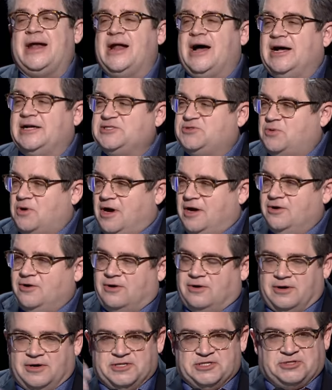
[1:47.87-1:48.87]
Oswalt,
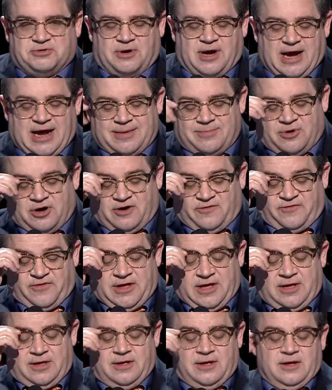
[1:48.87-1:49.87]
or as Ryan
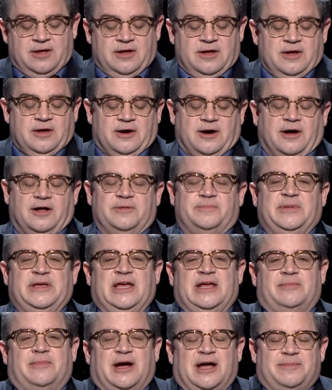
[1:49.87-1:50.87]
Murphy called me
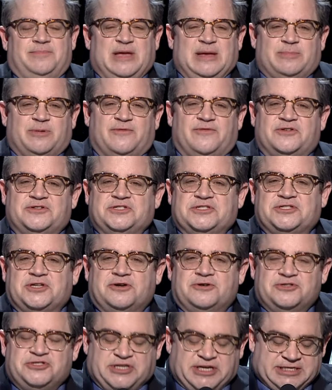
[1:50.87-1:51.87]
in my People versus
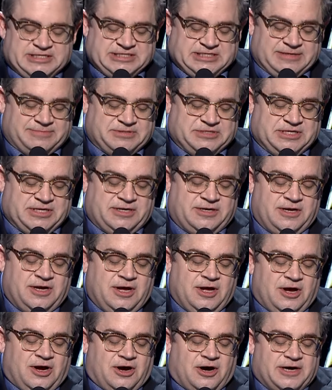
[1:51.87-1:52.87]
O.J. Simpson
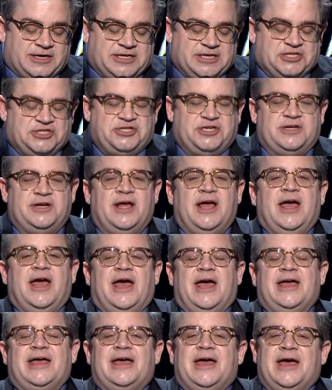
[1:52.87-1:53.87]
audition,
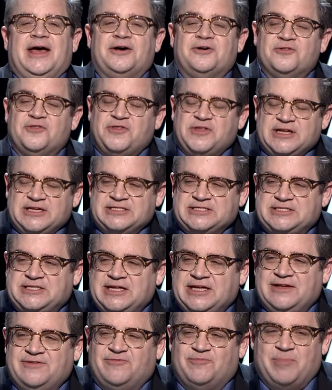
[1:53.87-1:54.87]
a healthy
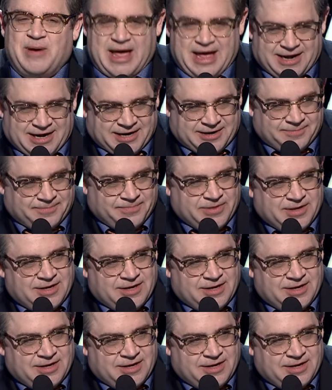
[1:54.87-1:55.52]
Steve Bannon.